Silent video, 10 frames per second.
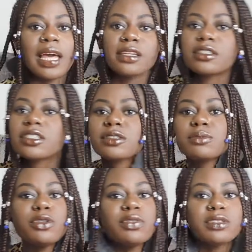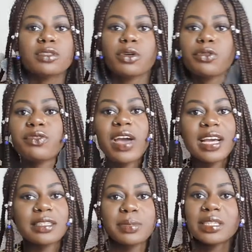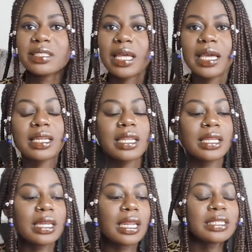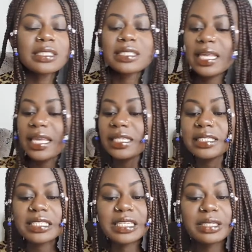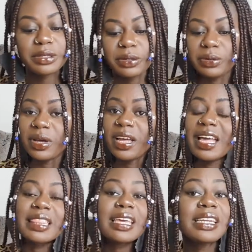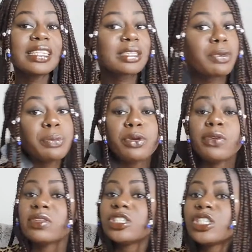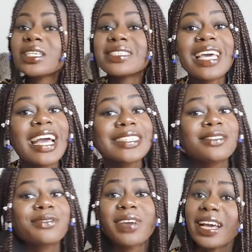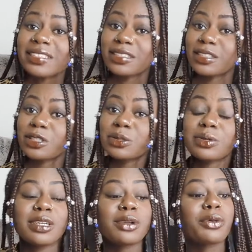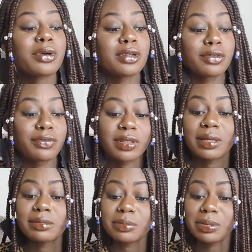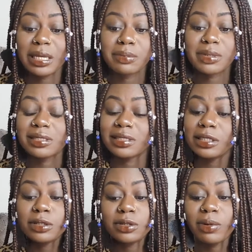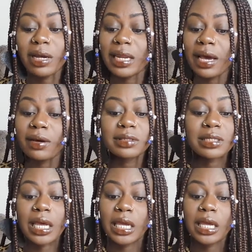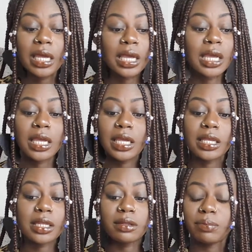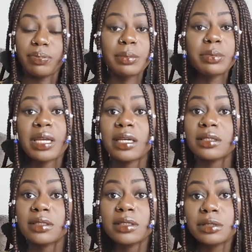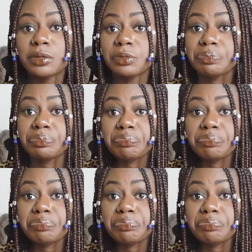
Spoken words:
You're just moving so fast, but it's like they just can't see you. They need to be moving just as fast as you in order for them to be able to see you. Right now, it's like people can't see you.